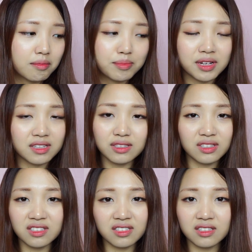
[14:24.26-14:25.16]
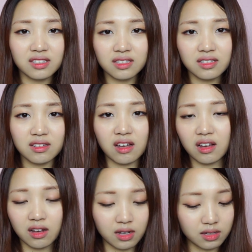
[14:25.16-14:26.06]
but just,
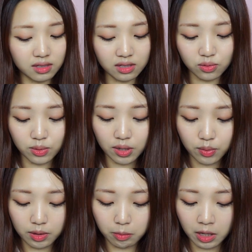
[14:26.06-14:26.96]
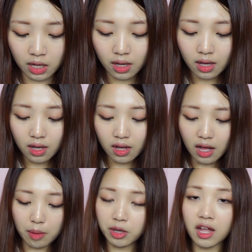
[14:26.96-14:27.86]
nah, doesn't work with me.
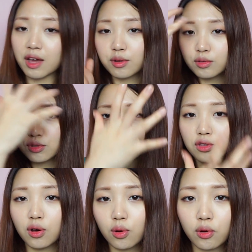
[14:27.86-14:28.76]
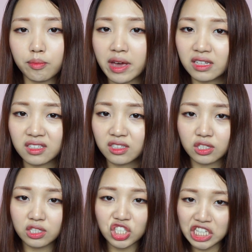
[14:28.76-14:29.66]
I mean, I don't do the whole
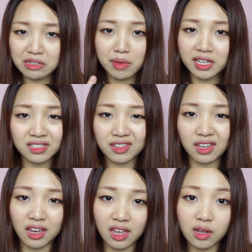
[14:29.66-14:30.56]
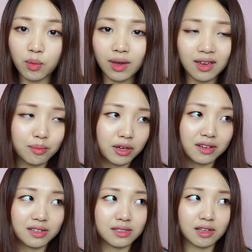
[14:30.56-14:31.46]
sheet mask thing anyway,
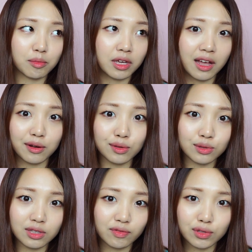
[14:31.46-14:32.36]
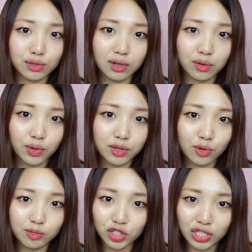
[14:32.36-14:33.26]
because I mean, I don't even do it with
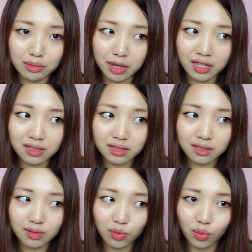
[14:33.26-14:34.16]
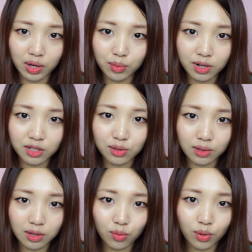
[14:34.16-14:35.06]
normal sheet masks. Why would I do
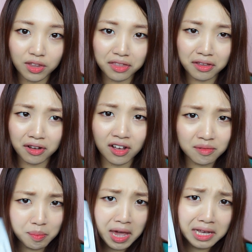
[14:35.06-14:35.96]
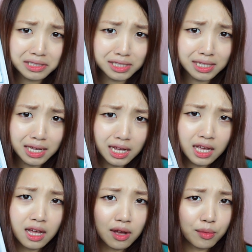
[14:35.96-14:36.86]
it with cotton pads
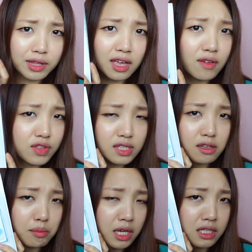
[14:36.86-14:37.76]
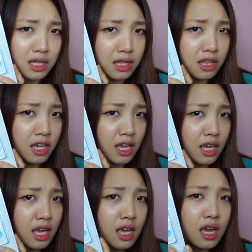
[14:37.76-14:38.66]
when I have this amazing thing?
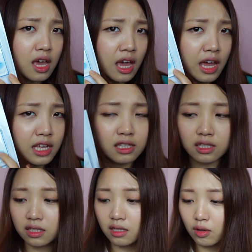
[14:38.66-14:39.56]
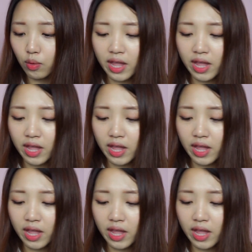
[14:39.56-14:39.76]
And what